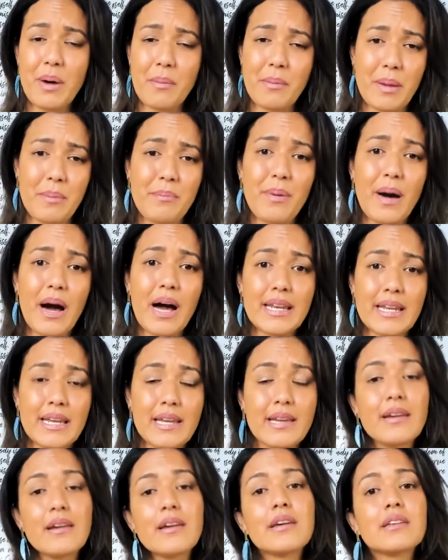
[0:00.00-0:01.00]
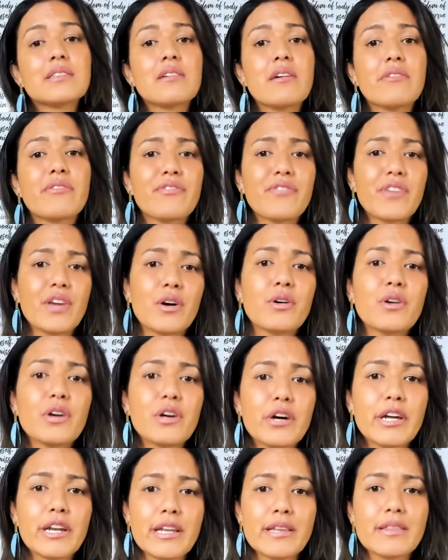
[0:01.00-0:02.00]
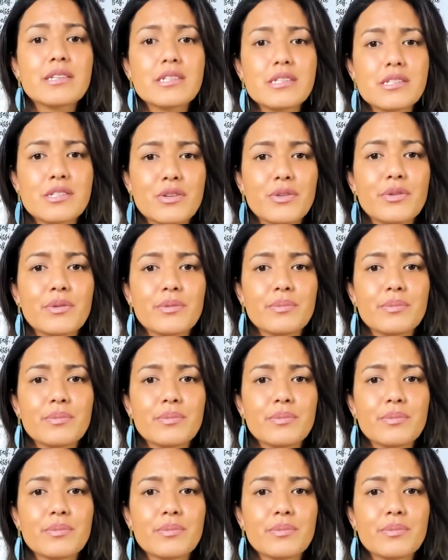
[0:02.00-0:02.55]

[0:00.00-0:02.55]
my body to feel good in this suit.